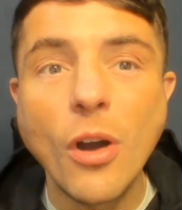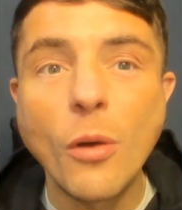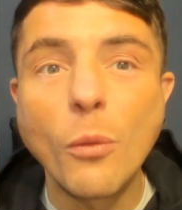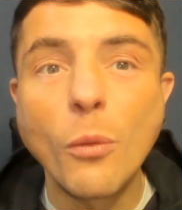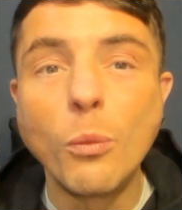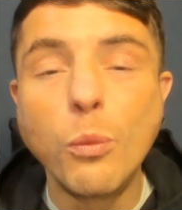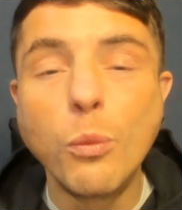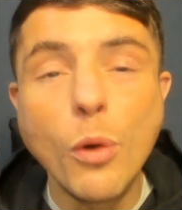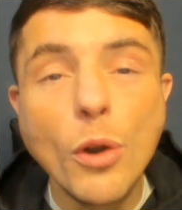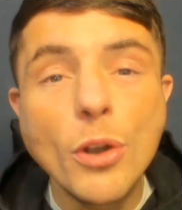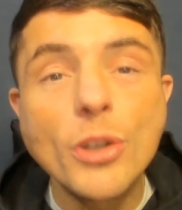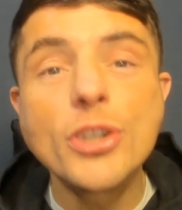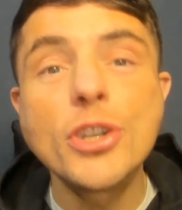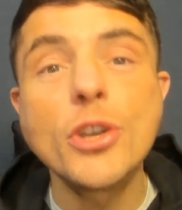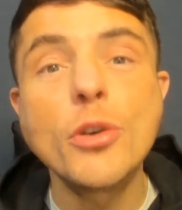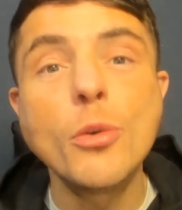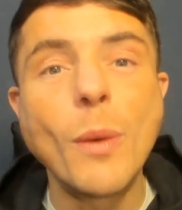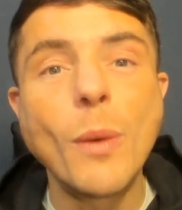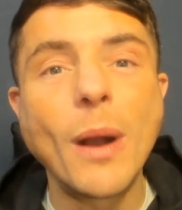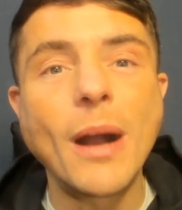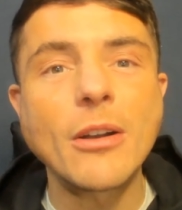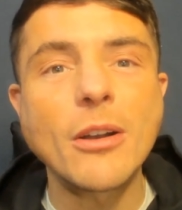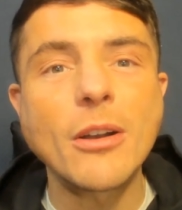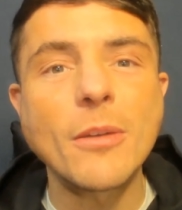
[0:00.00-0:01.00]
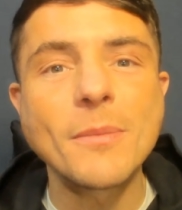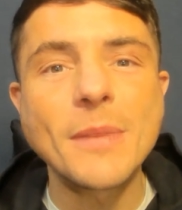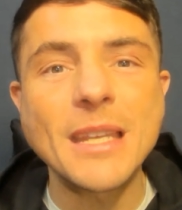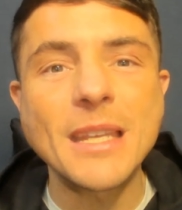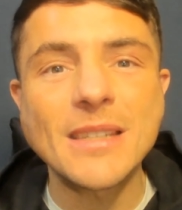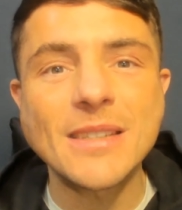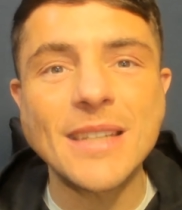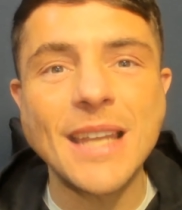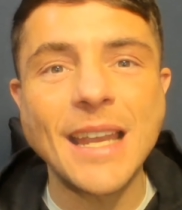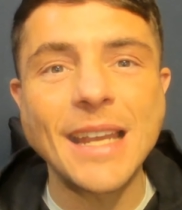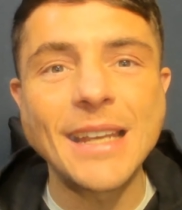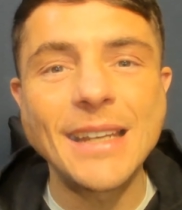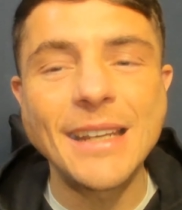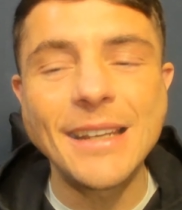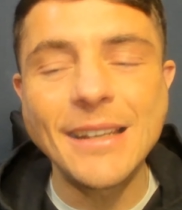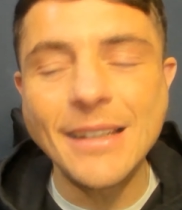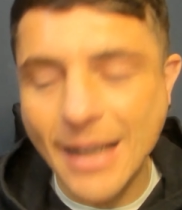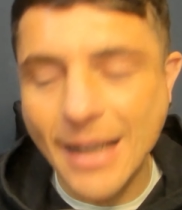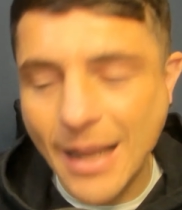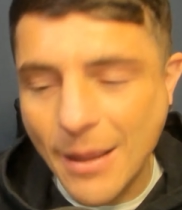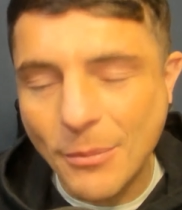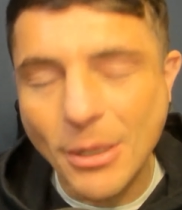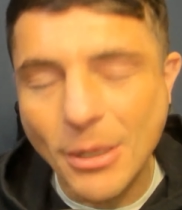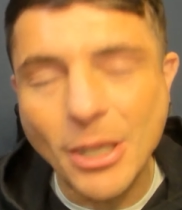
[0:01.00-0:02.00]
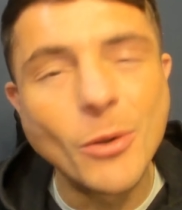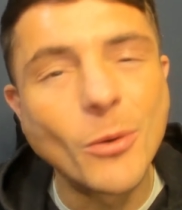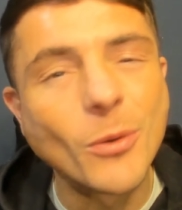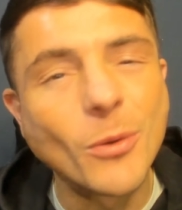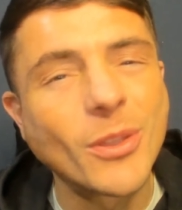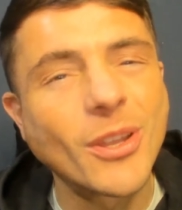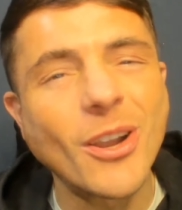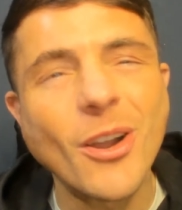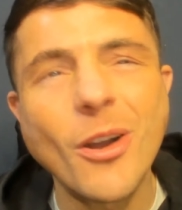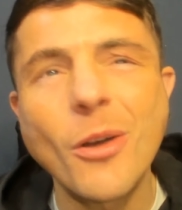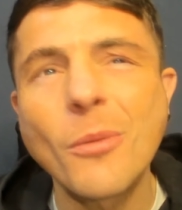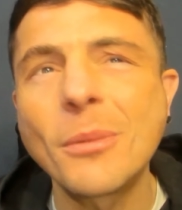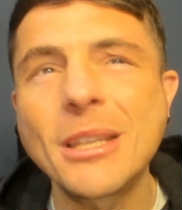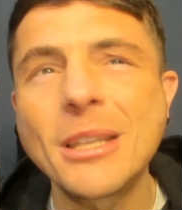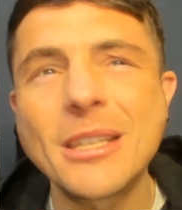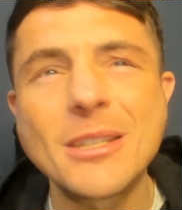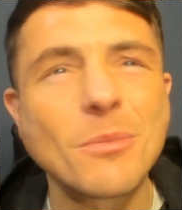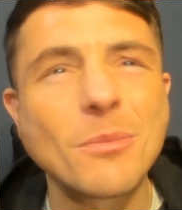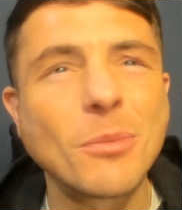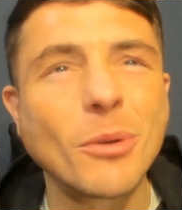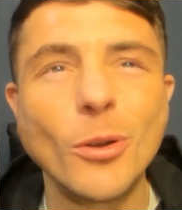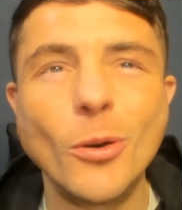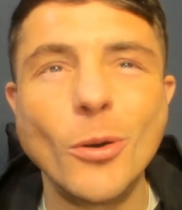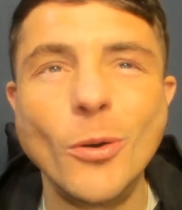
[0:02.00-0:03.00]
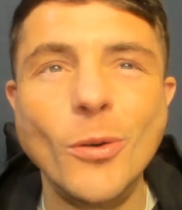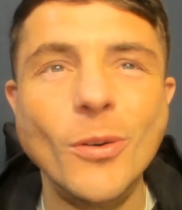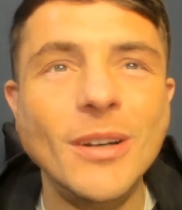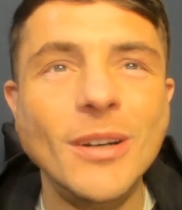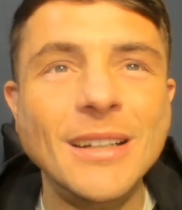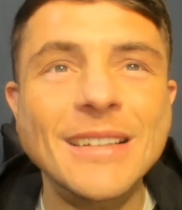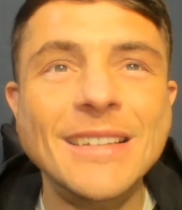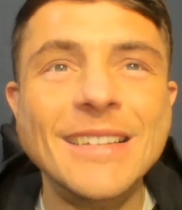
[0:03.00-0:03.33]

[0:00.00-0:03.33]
Would you welcome this signing? Let me know in the comments below.